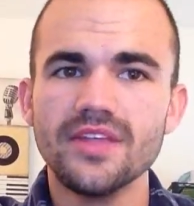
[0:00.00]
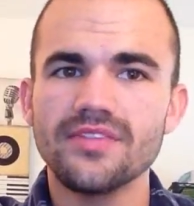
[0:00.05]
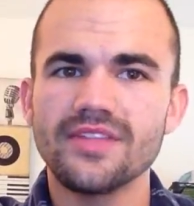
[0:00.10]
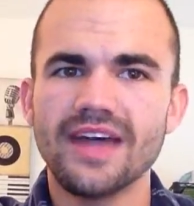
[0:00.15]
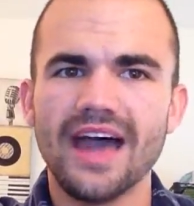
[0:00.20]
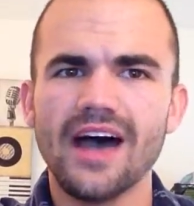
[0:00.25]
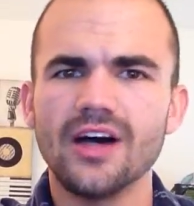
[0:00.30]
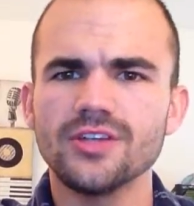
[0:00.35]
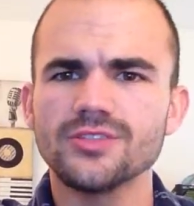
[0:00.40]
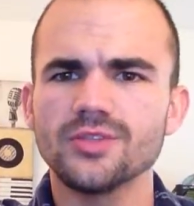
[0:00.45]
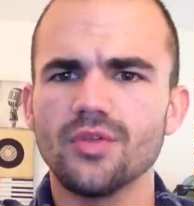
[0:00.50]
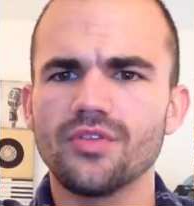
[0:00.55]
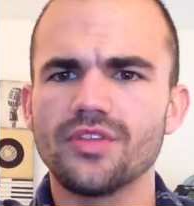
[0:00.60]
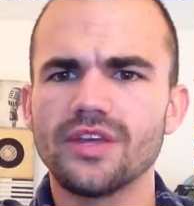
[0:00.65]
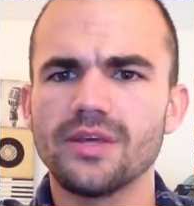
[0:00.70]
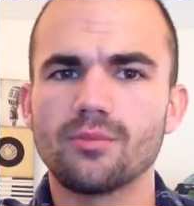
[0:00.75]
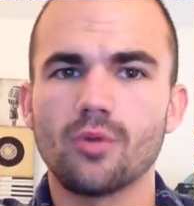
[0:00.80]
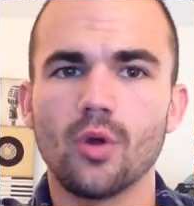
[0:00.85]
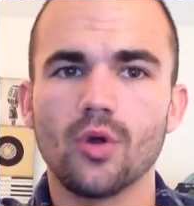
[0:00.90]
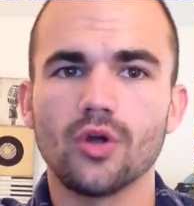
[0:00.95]
The household
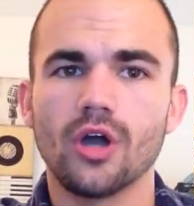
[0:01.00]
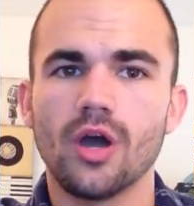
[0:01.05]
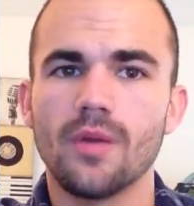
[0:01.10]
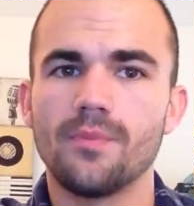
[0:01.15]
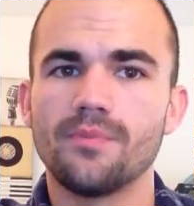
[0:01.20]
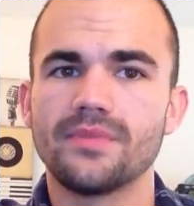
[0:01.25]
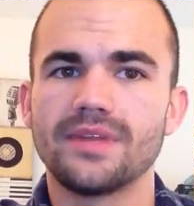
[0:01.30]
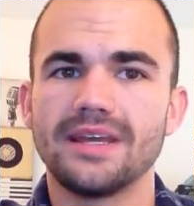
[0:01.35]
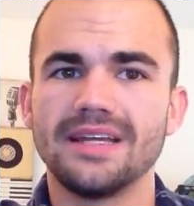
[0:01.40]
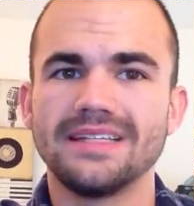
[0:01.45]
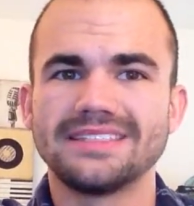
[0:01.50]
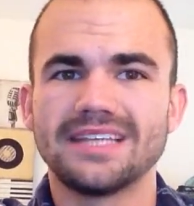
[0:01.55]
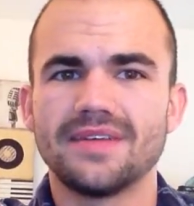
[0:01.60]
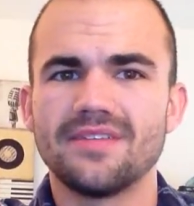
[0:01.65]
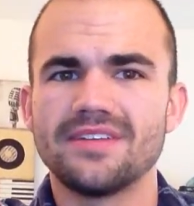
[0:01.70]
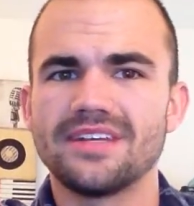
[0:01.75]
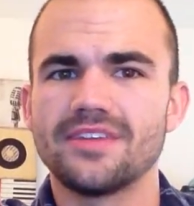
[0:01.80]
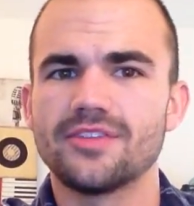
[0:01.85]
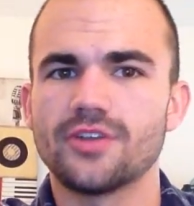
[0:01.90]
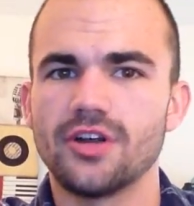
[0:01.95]
then broke up in
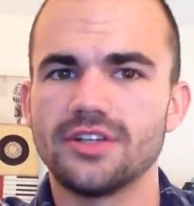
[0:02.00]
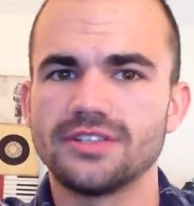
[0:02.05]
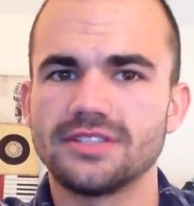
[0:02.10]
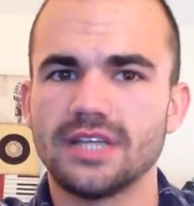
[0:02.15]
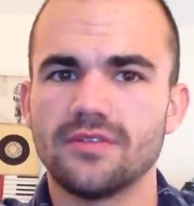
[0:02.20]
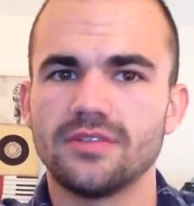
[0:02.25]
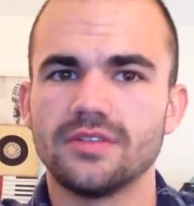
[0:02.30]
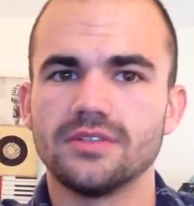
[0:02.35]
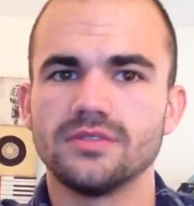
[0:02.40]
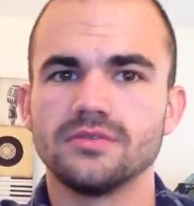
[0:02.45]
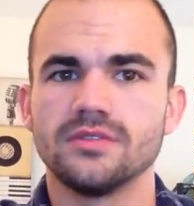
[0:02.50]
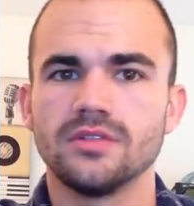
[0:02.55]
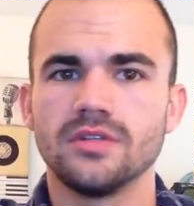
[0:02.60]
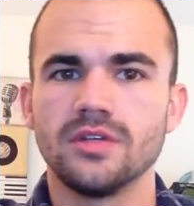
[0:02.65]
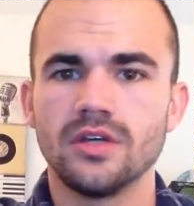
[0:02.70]
1737.